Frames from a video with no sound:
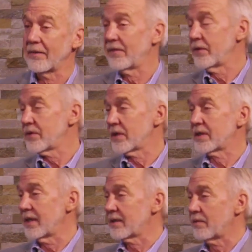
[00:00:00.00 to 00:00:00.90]
Confucius
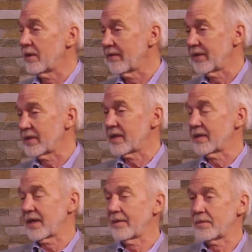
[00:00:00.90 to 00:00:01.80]
sends one of his
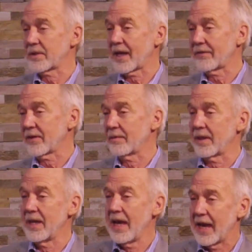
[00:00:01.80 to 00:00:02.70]
disciples after him
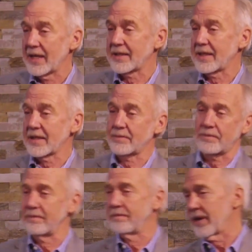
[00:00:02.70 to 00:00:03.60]
and says,
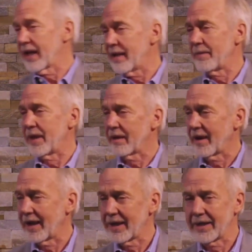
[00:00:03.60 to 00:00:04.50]
bring him here.
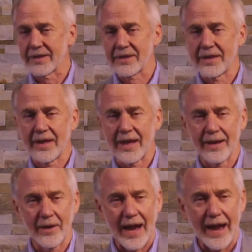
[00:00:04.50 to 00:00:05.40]
I need to see
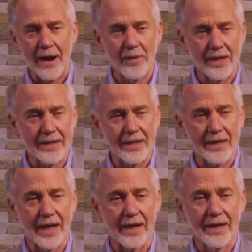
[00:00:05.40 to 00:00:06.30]
how he did
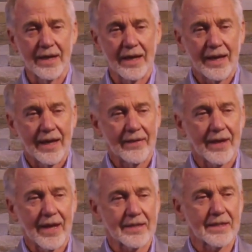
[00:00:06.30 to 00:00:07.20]
that. And
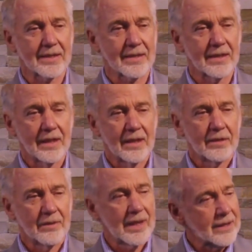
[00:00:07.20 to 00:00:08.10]
the guy says,
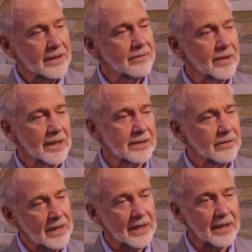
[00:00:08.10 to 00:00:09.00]
well, I didn't really
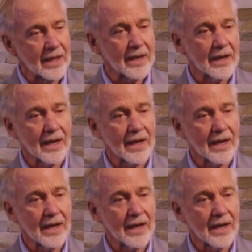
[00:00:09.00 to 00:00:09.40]
do anything.